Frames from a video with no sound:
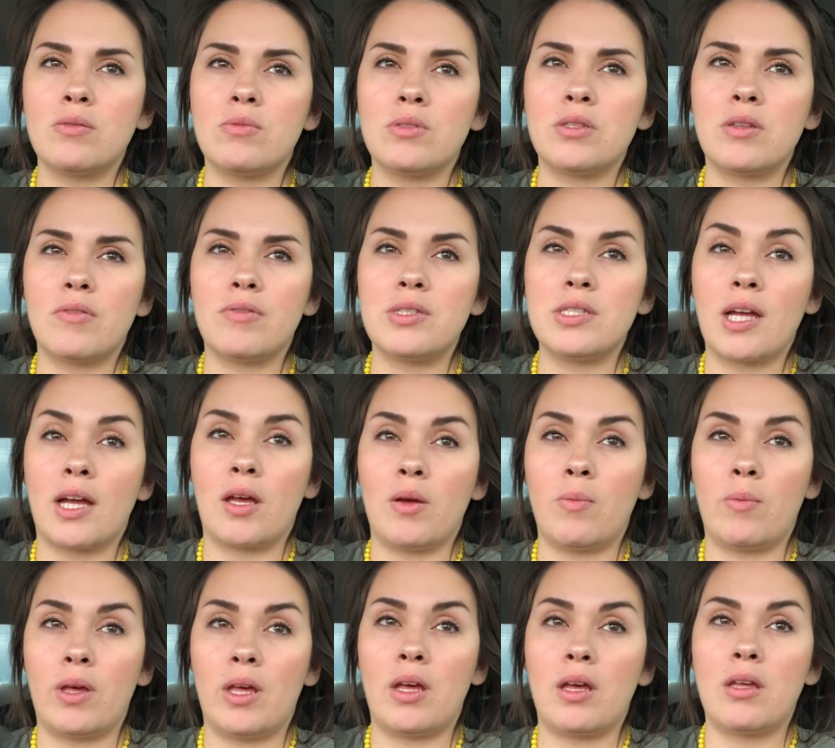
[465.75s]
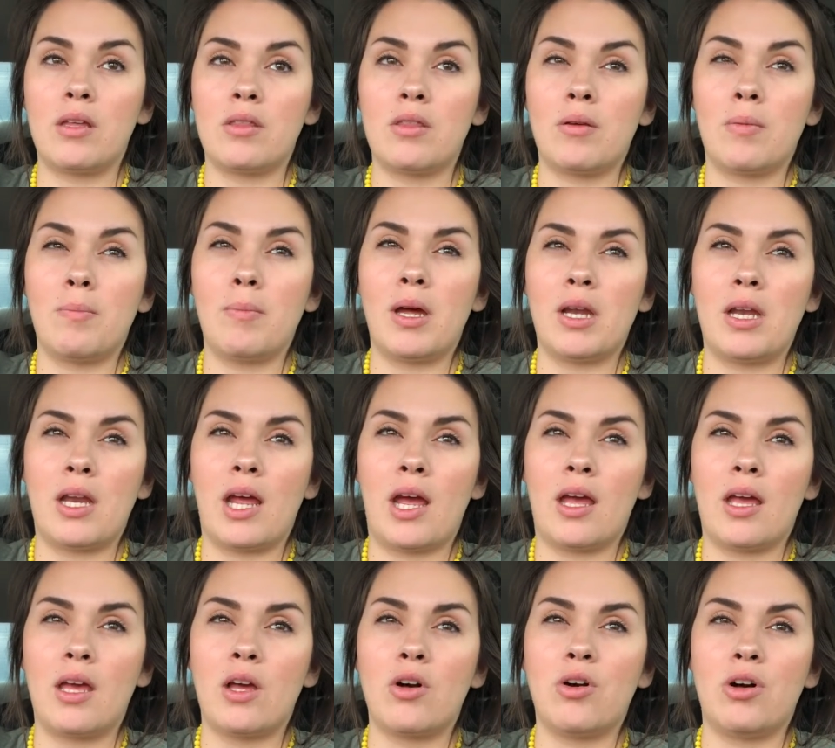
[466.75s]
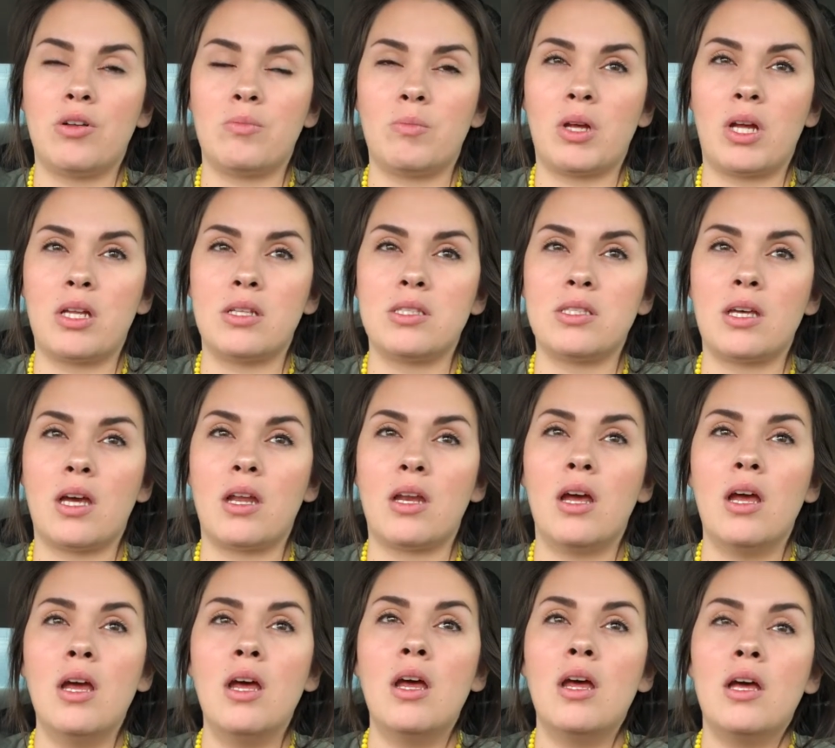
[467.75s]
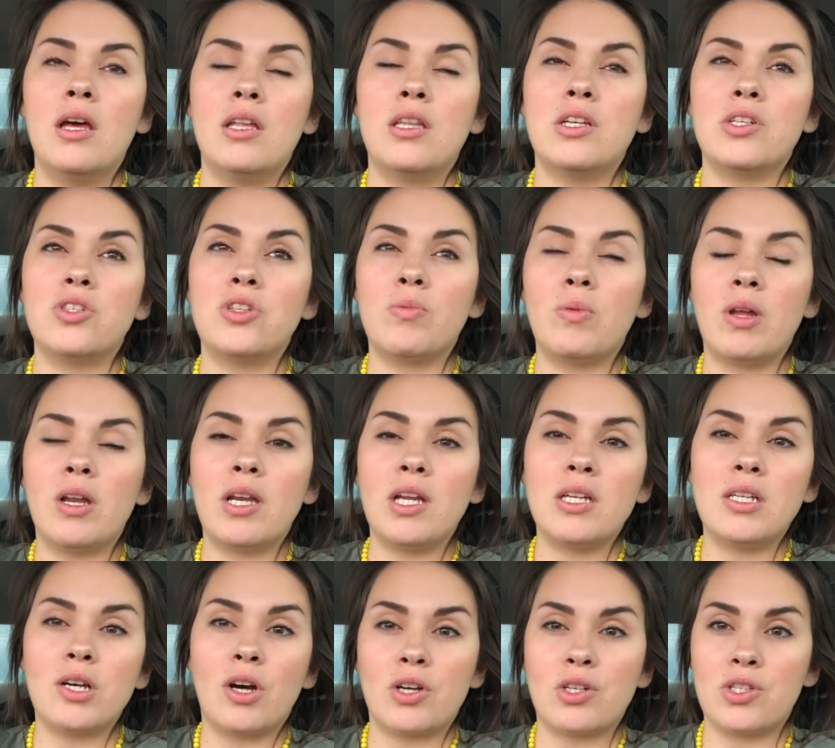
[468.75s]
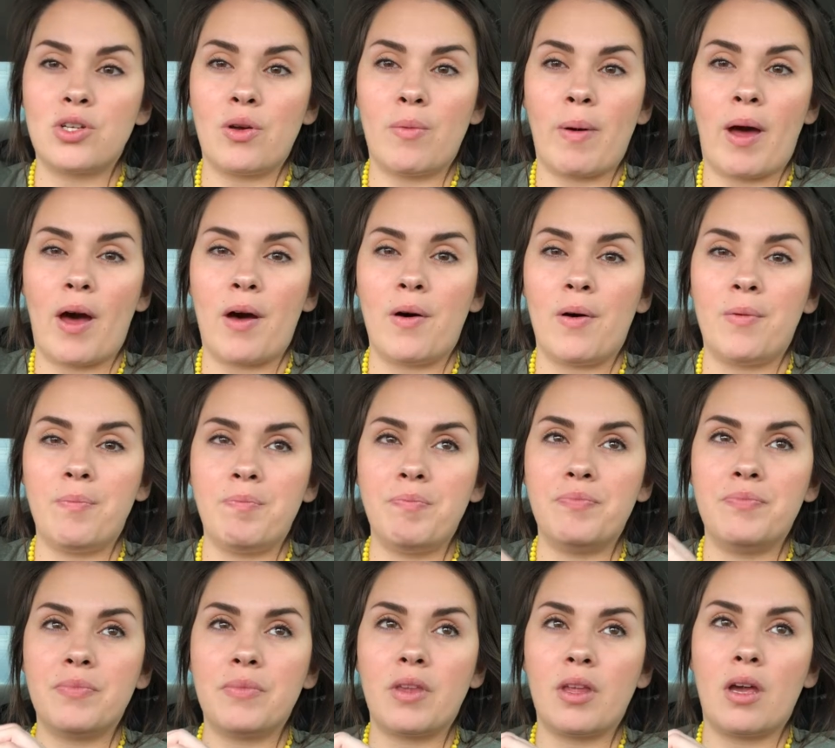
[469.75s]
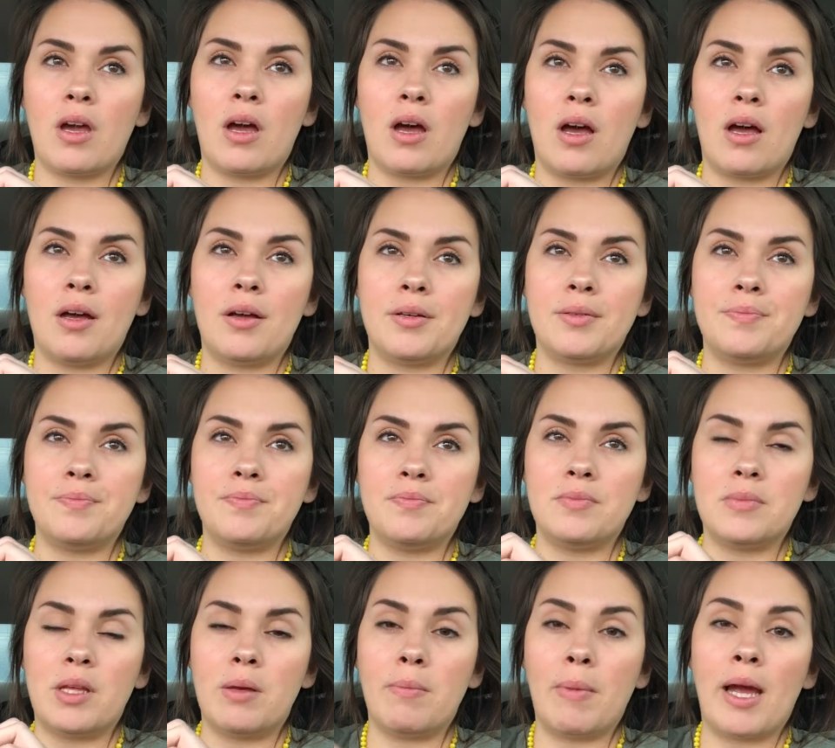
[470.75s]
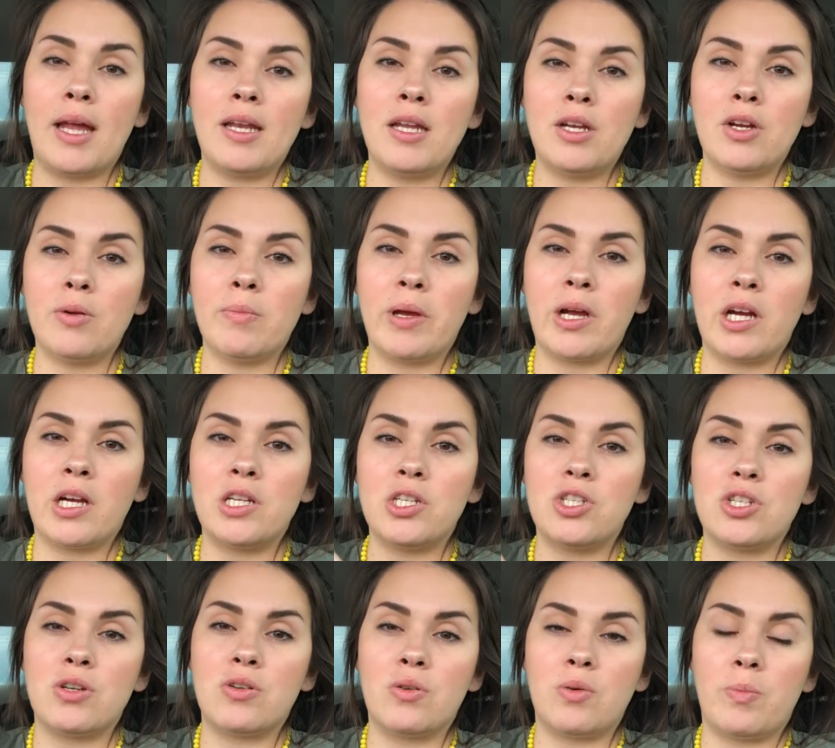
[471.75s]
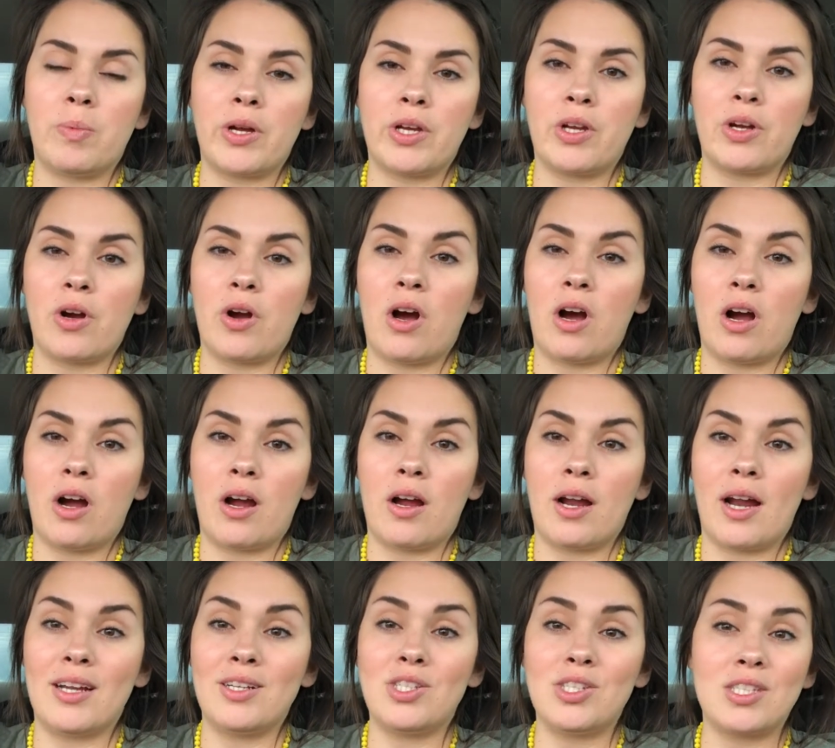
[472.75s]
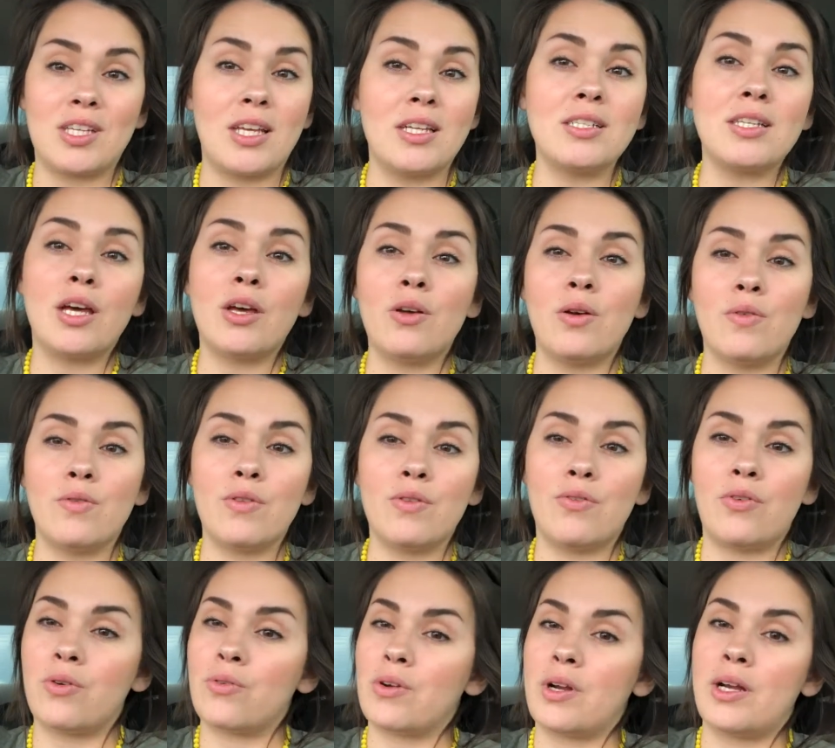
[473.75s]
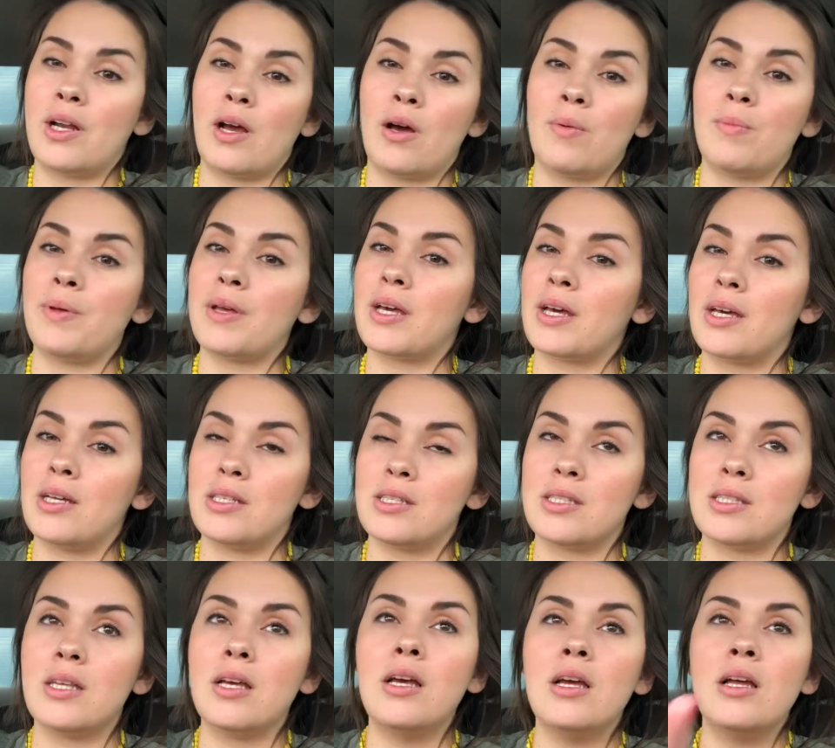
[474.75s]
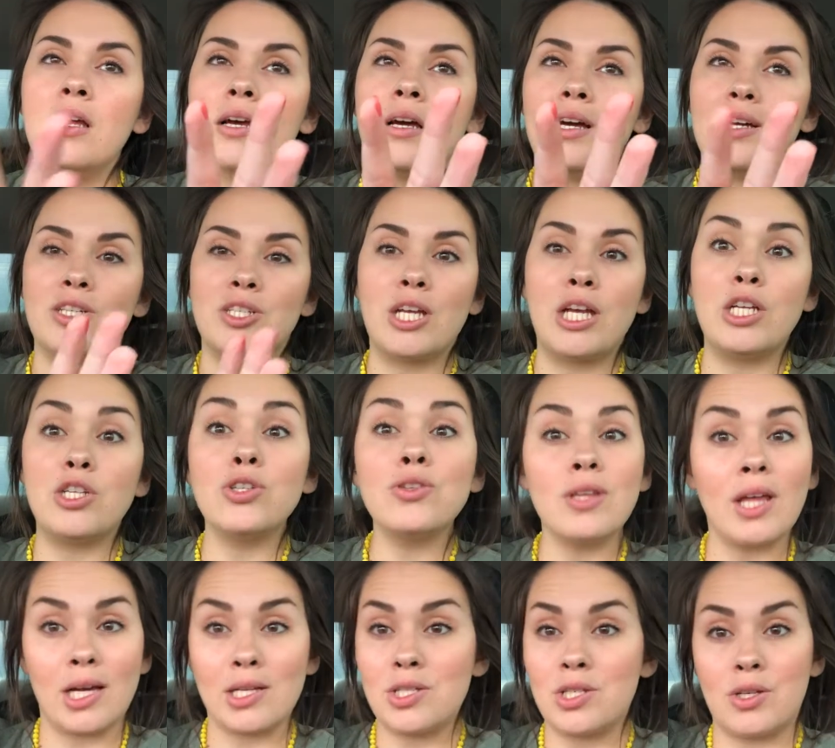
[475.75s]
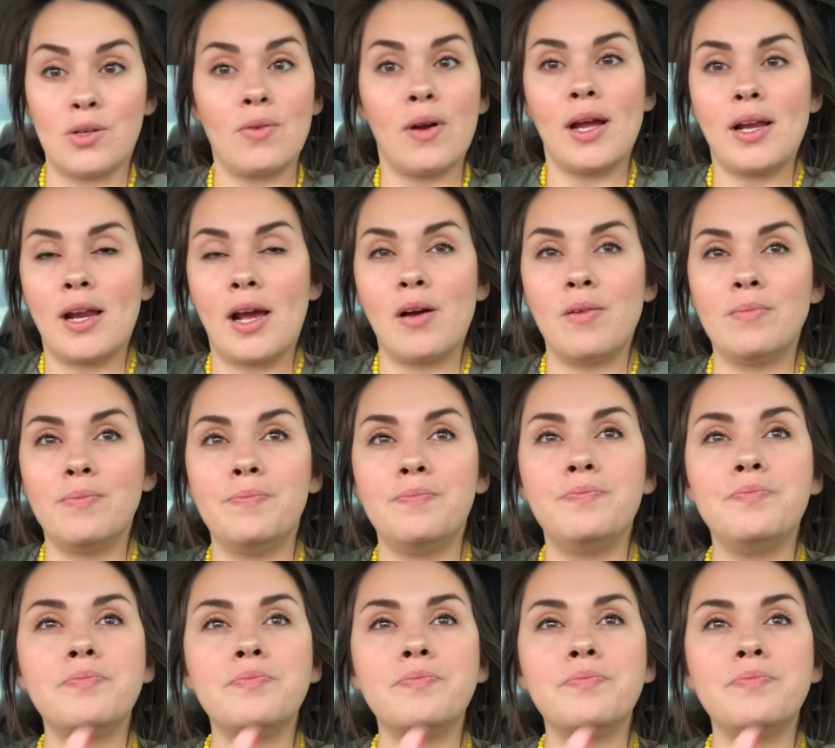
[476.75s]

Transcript: It was the second week, that Monday, he called me and said, there's something I need to talk to you about. It might end our marriage and it'll break your heart. I just can't tell you over the phone right now, because I just can't do that to you right now.